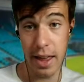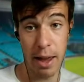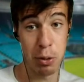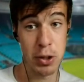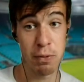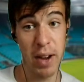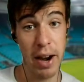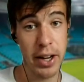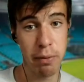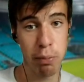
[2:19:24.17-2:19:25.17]
It was
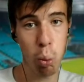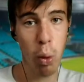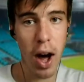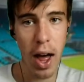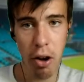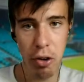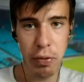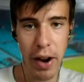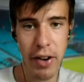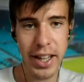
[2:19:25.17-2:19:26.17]
very wild,
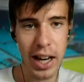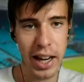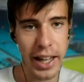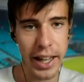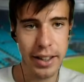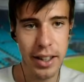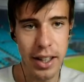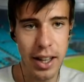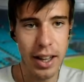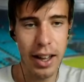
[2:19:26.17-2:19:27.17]
very clean,
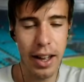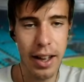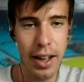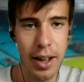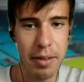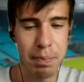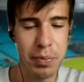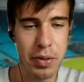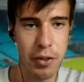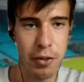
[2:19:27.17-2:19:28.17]

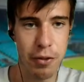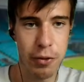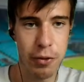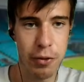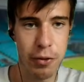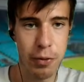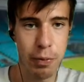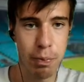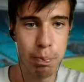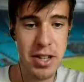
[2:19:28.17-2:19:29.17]
but
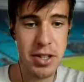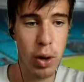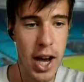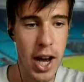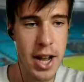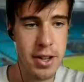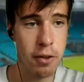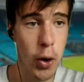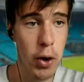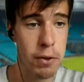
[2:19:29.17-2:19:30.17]
missed wide, so
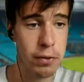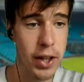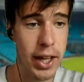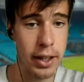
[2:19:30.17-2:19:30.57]
40-15.